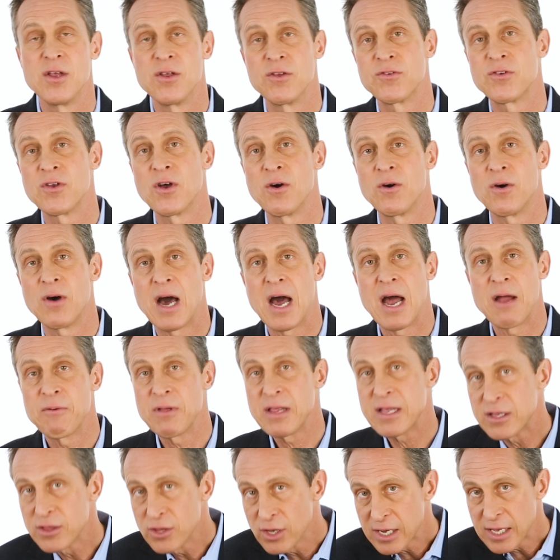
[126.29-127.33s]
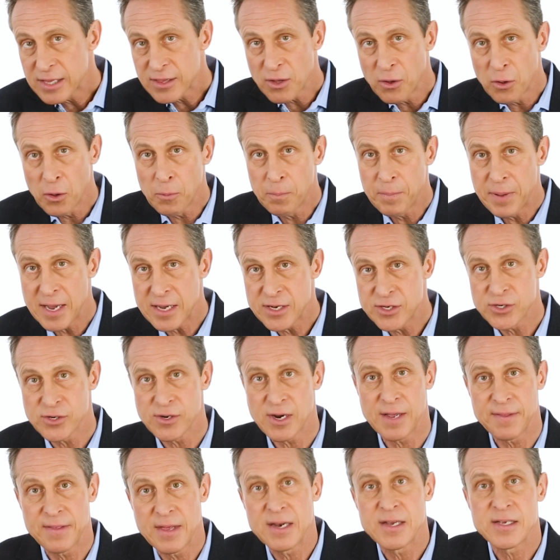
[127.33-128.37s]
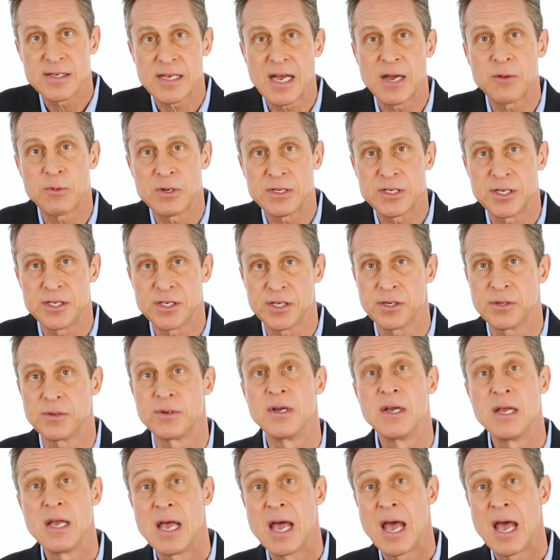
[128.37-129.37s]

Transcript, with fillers: So I really look at the whole picture and then decide what to do.